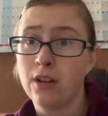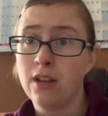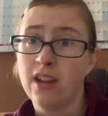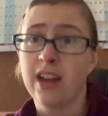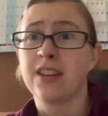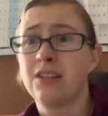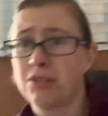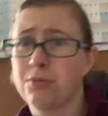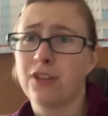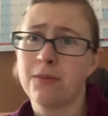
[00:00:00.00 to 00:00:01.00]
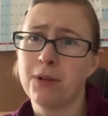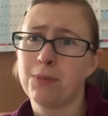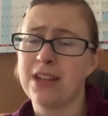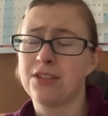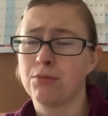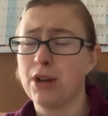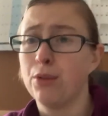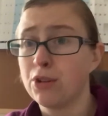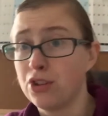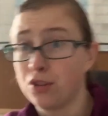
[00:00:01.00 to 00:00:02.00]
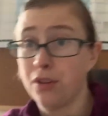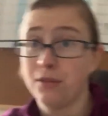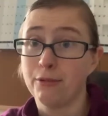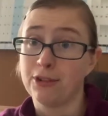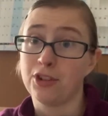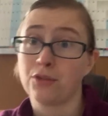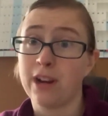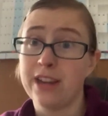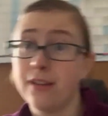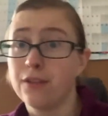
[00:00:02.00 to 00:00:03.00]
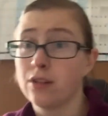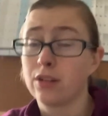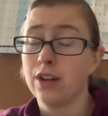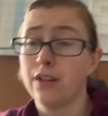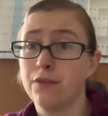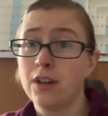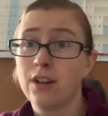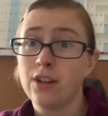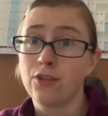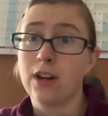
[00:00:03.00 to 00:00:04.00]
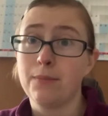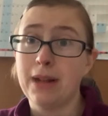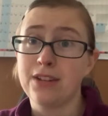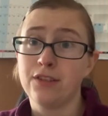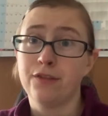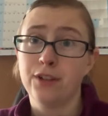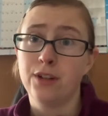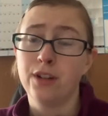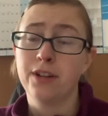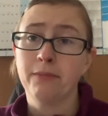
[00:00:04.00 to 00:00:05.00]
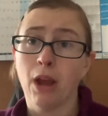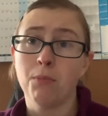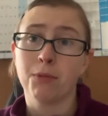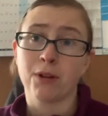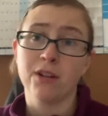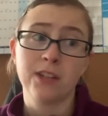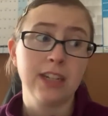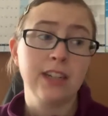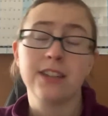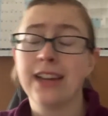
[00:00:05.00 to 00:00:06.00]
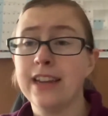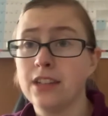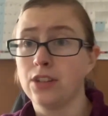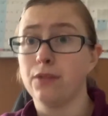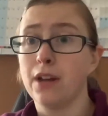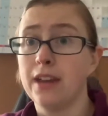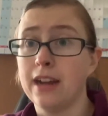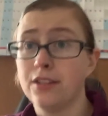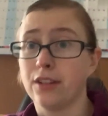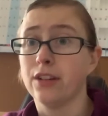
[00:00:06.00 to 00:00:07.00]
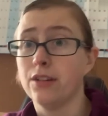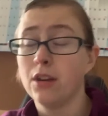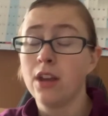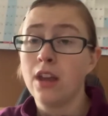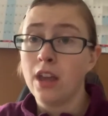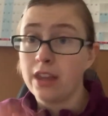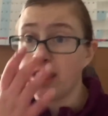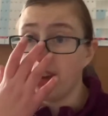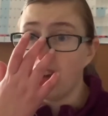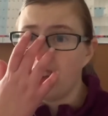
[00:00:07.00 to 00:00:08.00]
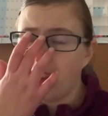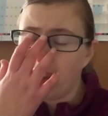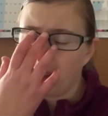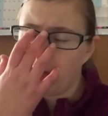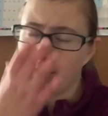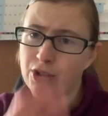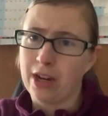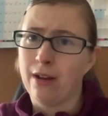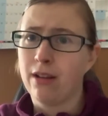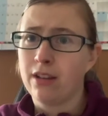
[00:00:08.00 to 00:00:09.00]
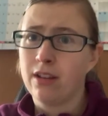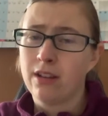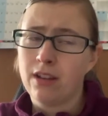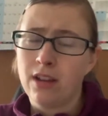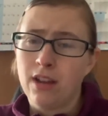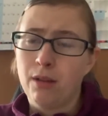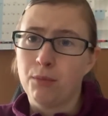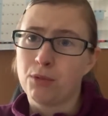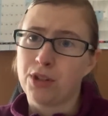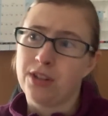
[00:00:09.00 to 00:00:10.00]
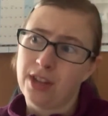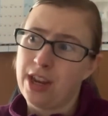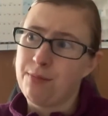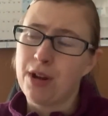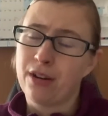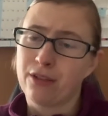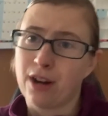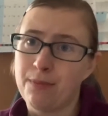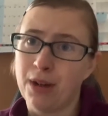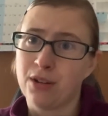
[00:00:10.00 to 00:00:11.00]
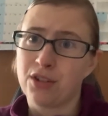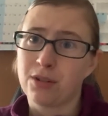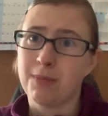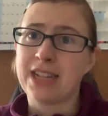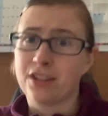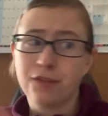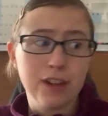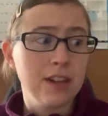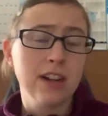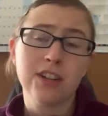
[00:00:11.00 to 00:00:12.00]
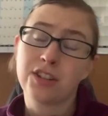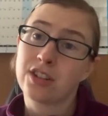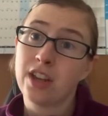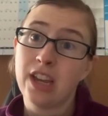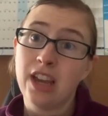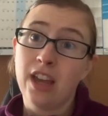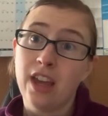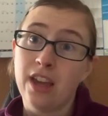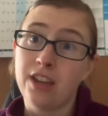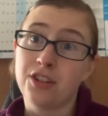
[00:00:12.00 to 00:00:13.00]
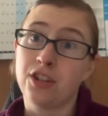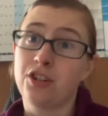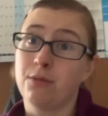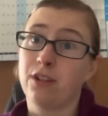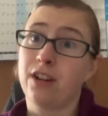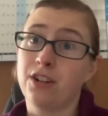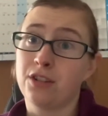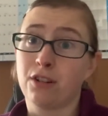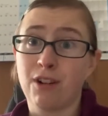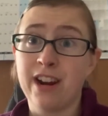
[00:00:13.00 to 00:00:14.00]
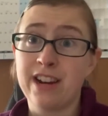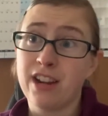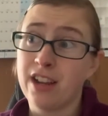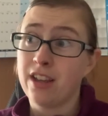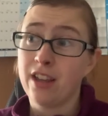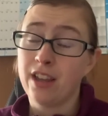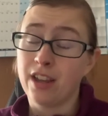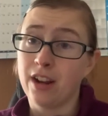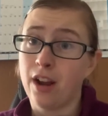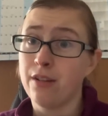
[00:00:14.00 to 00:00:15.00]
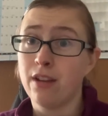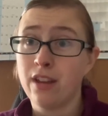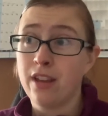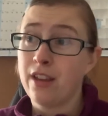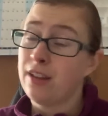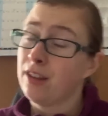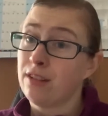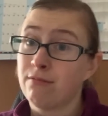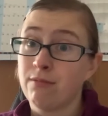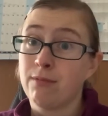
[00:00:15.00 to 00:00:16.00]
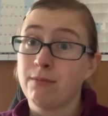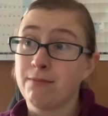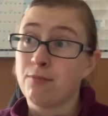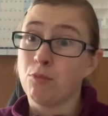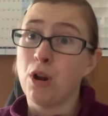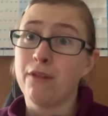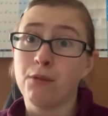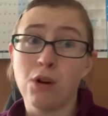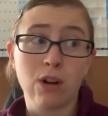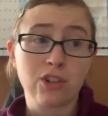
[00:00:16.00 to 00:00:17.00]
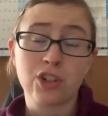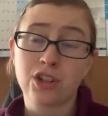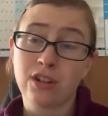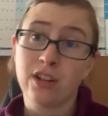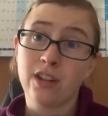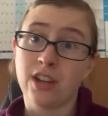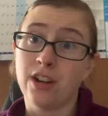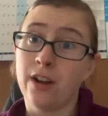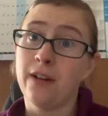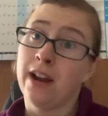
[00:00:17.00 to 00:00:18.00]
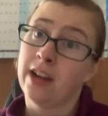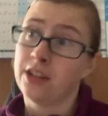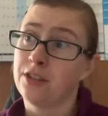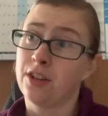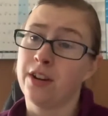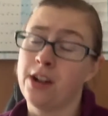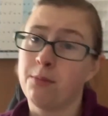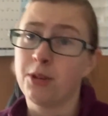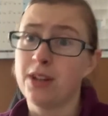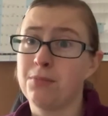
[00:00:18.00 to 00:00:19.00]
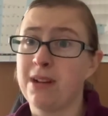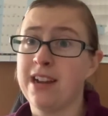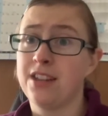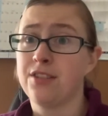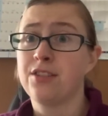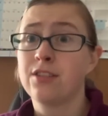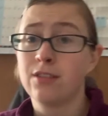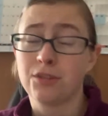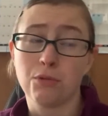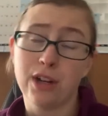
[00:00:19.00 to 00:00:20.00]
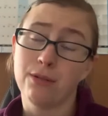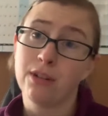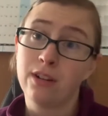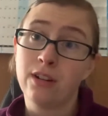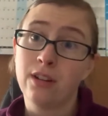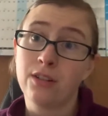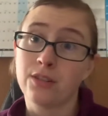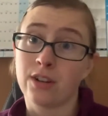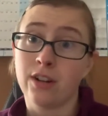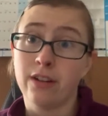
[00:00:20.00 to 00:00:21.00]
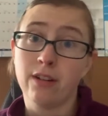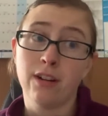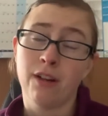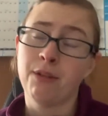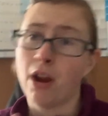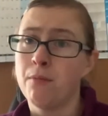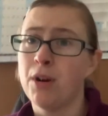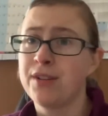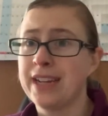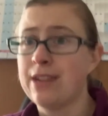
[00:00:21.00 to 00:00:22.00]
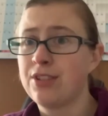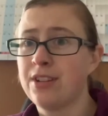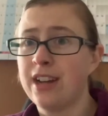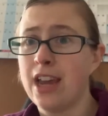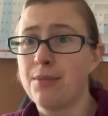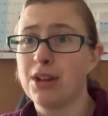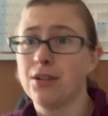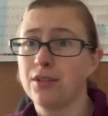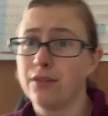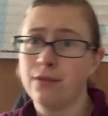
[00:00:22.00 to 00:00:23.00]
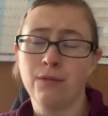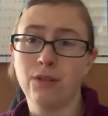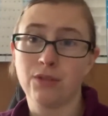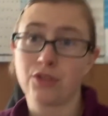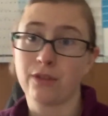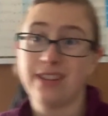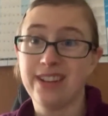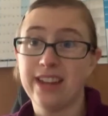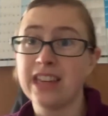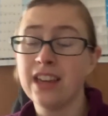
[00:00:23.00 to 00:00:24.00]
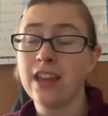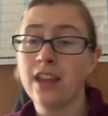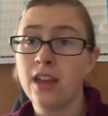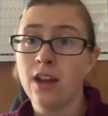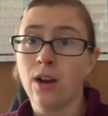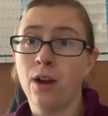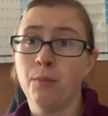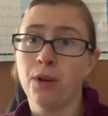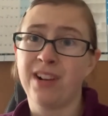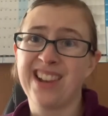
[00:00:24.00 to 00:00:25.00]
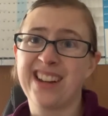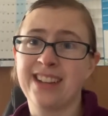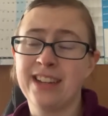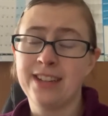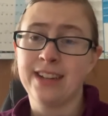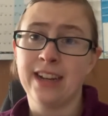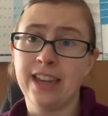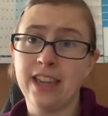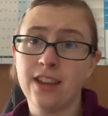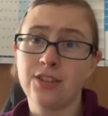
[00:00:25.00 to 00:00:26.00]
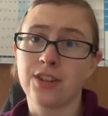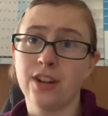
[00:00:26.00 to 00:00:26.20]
and they also provide meal plans as well, which is great if you're kind of trying to balance your food, up your protein intake, stuff like that. So yeah, give them a shout. Morsia team, great bunch. Matt does fitness. His YouTube videos are great, you know, worth a watch, you know, and signing up to his plans as well. So I've noted mine down today because of non-screen day. I'm on a leg day today, so